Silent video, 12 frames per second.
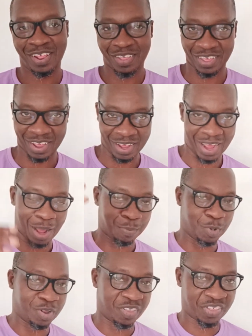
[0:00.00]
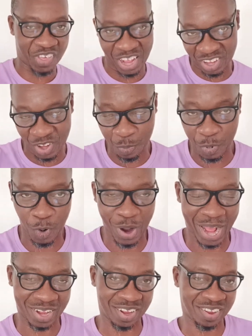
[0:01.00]
The Camon 30 Pro
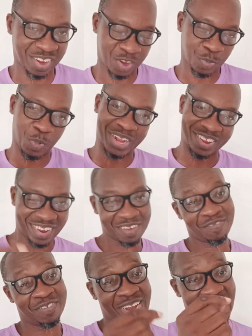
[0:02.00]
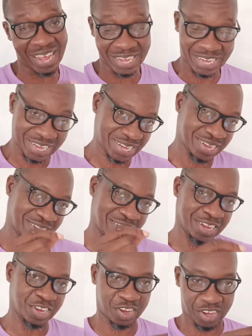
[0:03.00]
has a 6.78
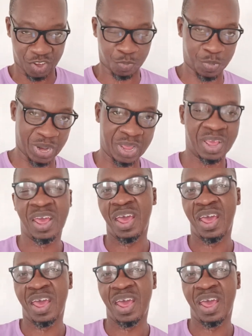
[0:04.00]
inch display,